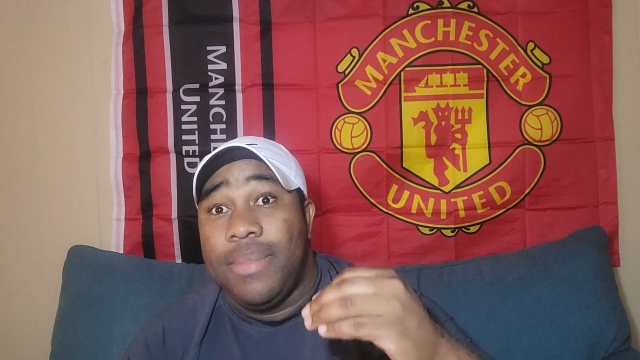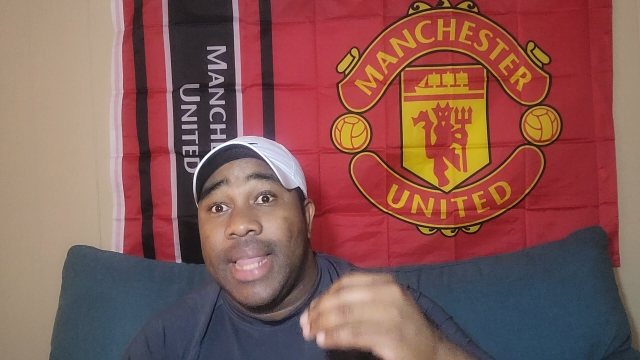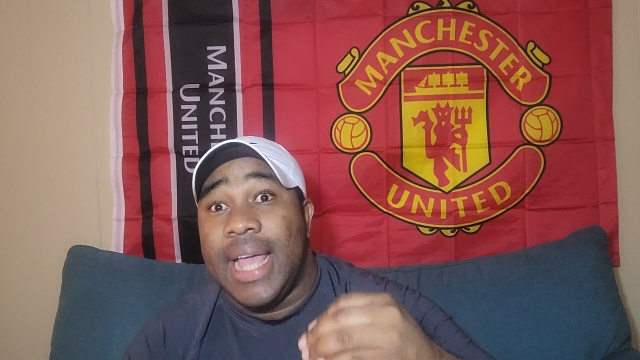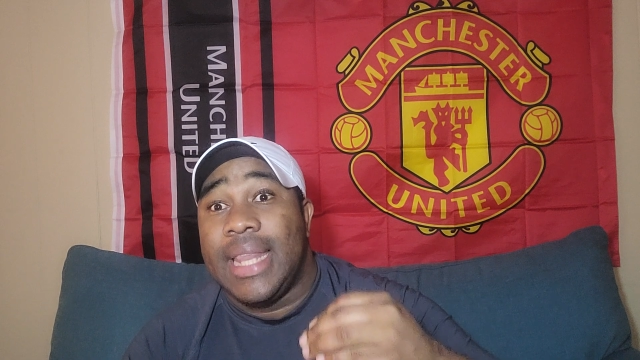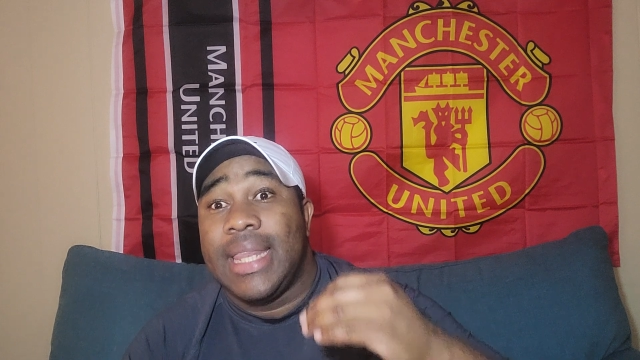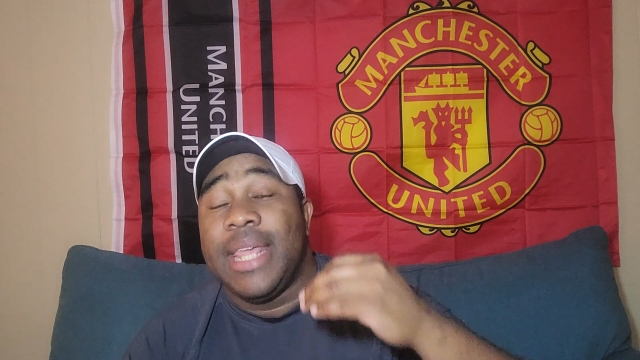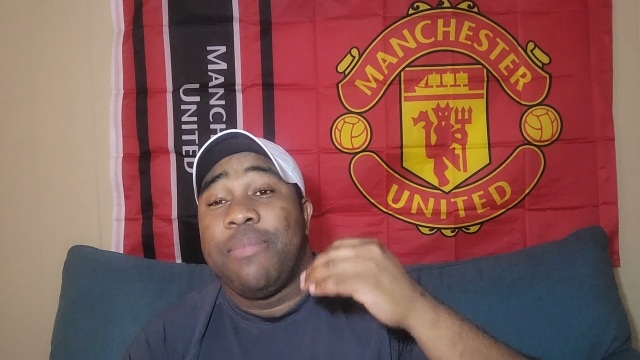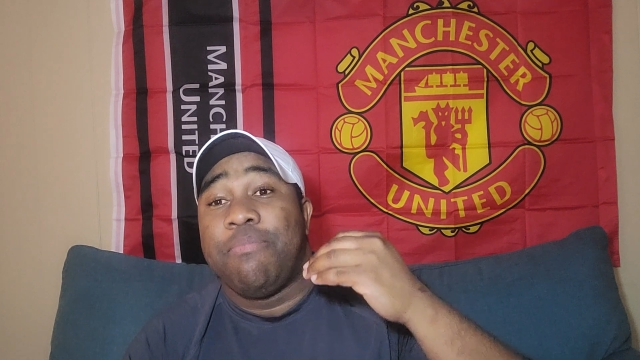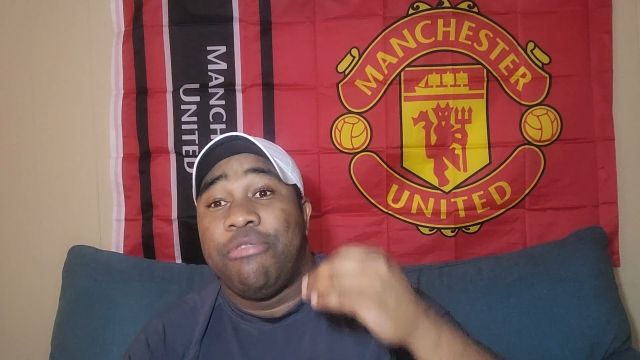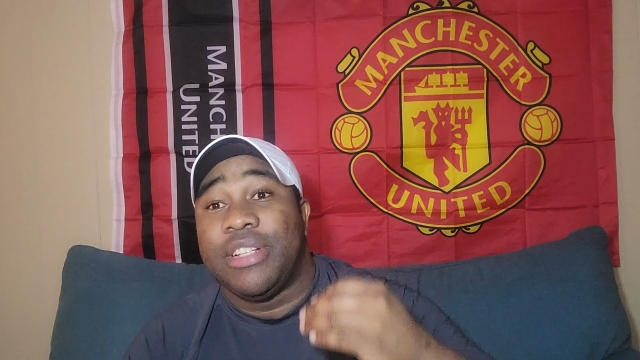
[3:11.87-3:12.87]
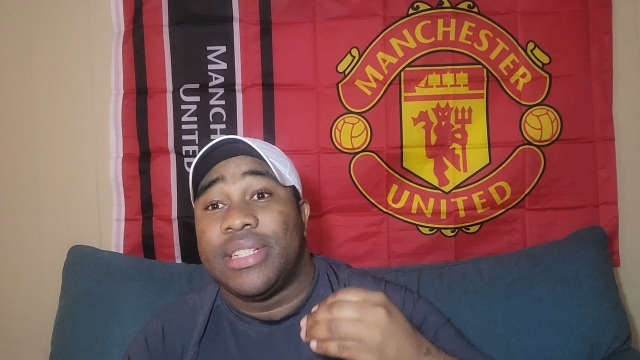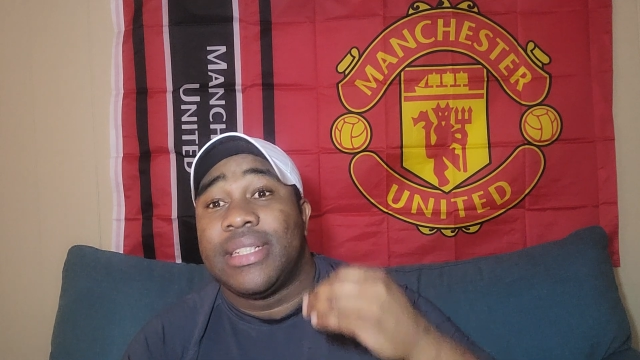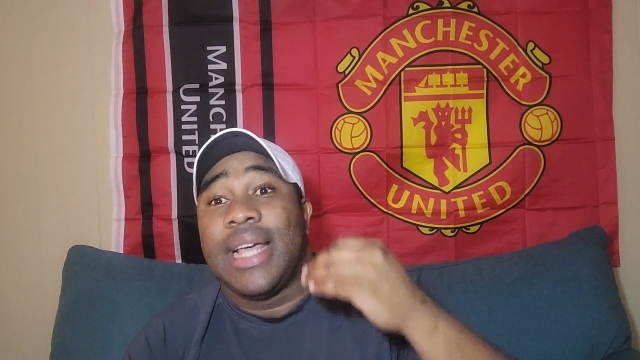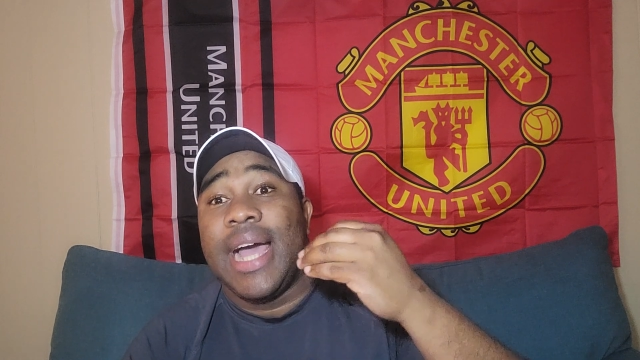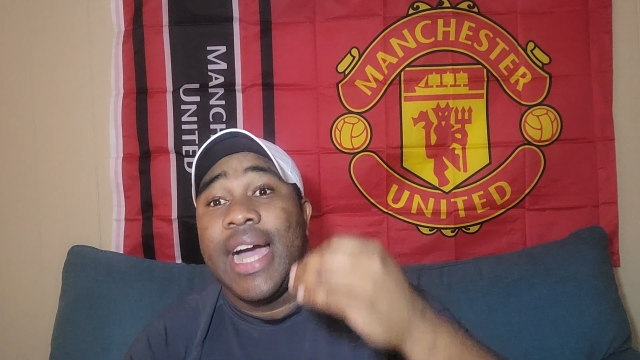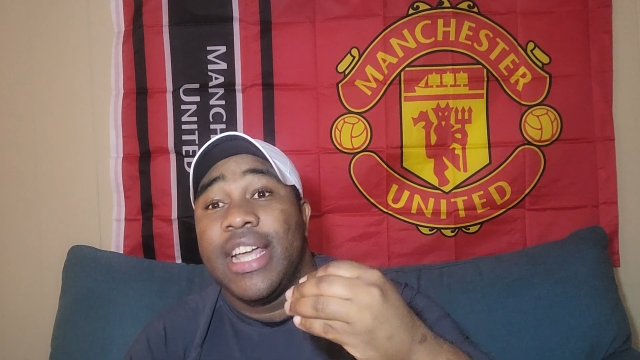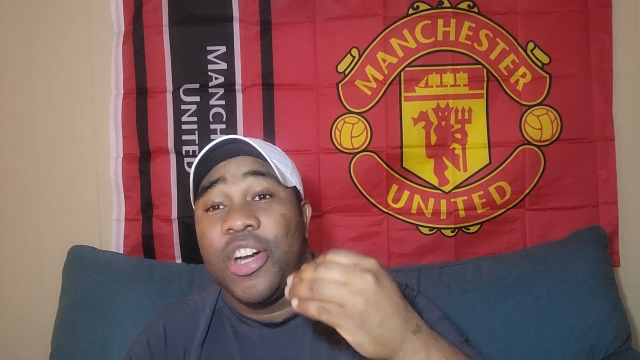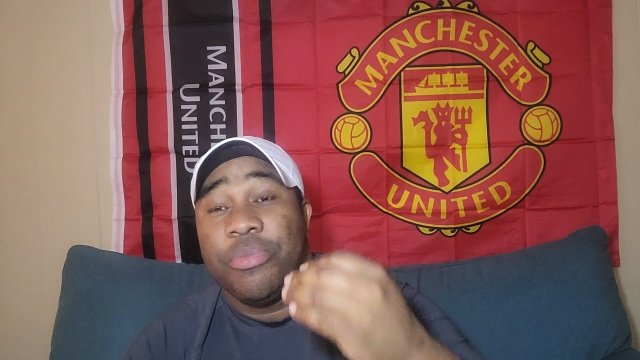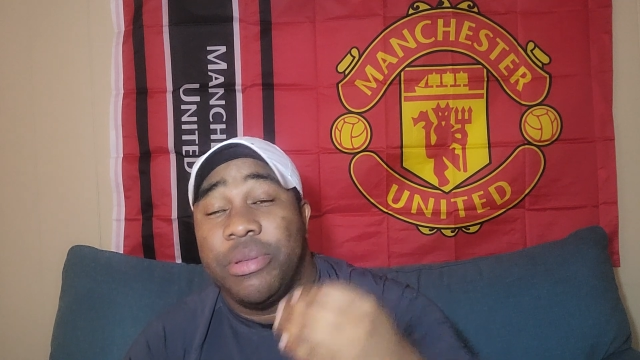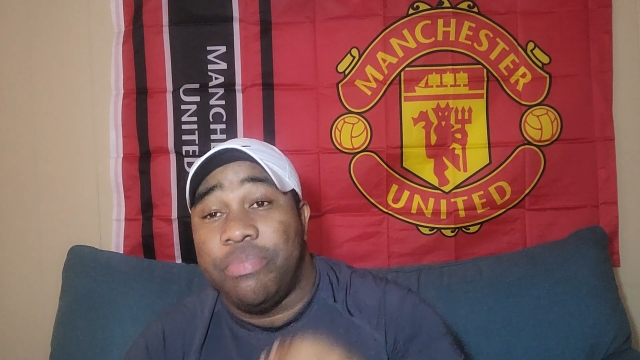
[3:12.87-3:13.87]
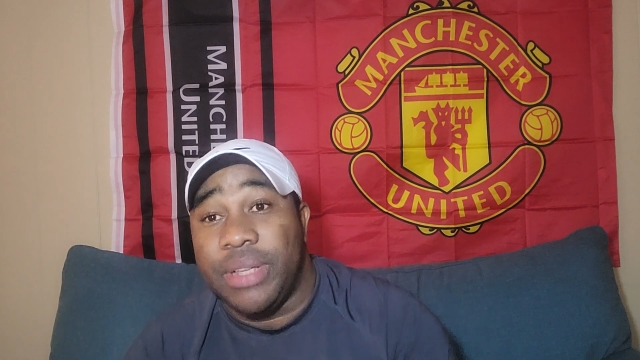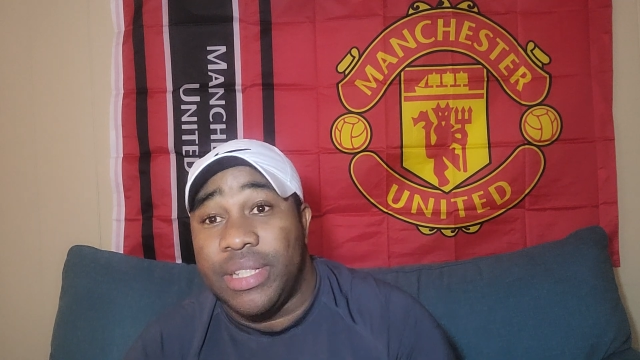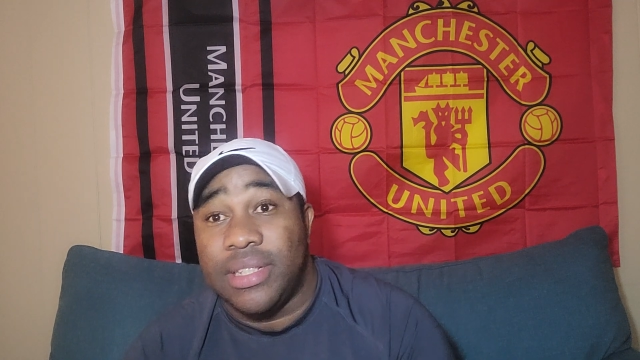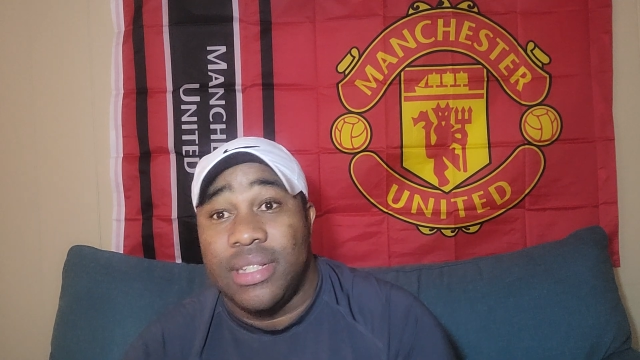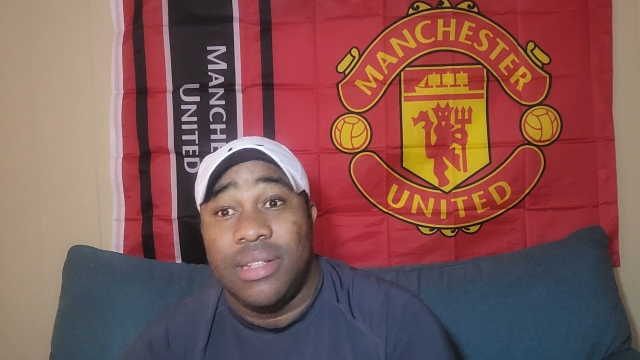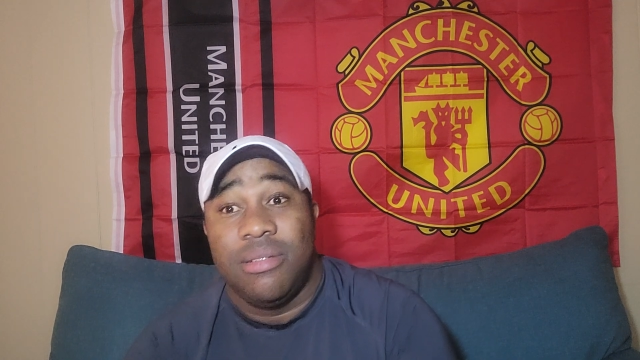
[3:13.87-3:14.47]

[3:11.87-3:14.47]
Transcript: that they press higher up the pitch,